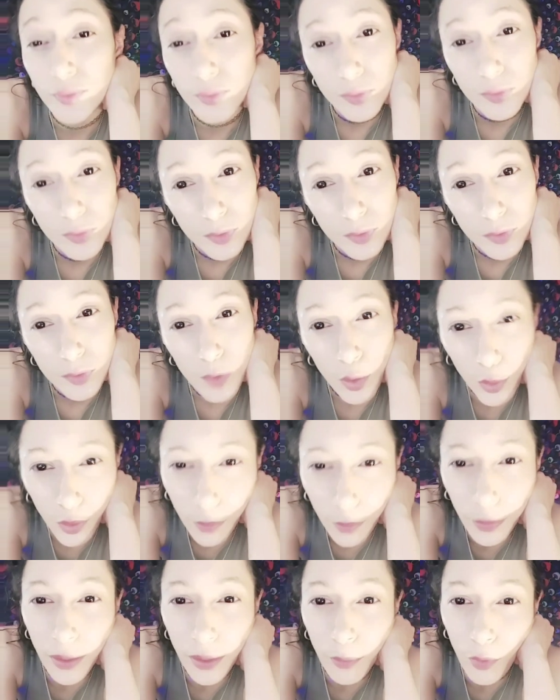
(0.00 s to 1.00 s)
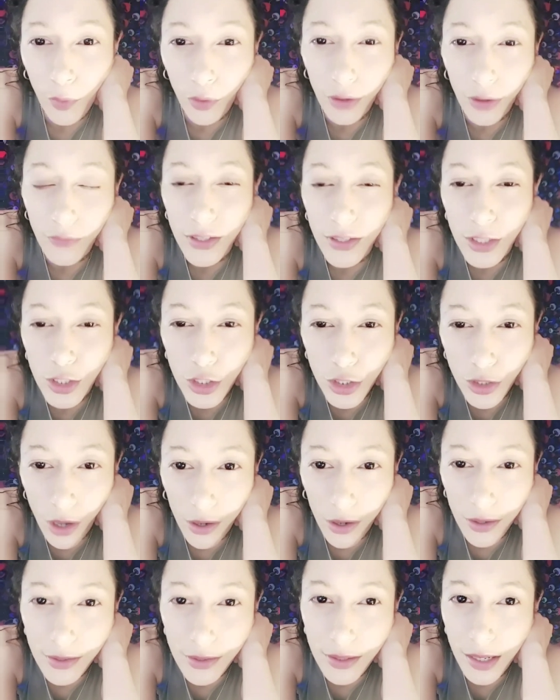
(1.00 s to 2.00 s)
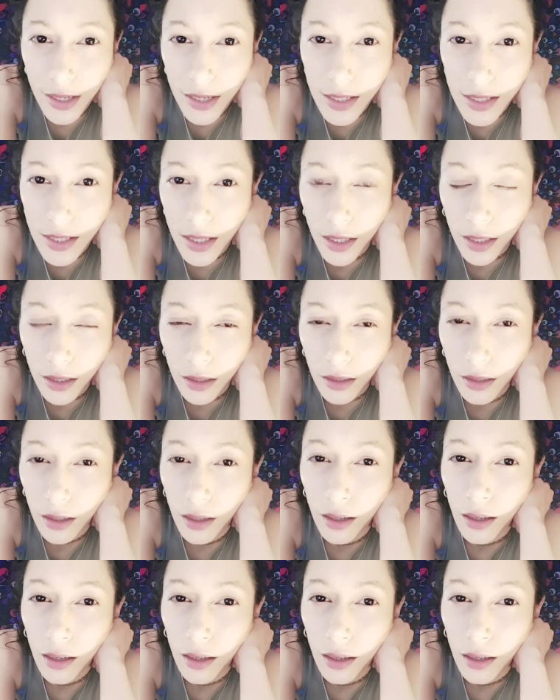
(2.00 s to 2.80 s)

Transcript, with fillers: who could be more of a star citizen?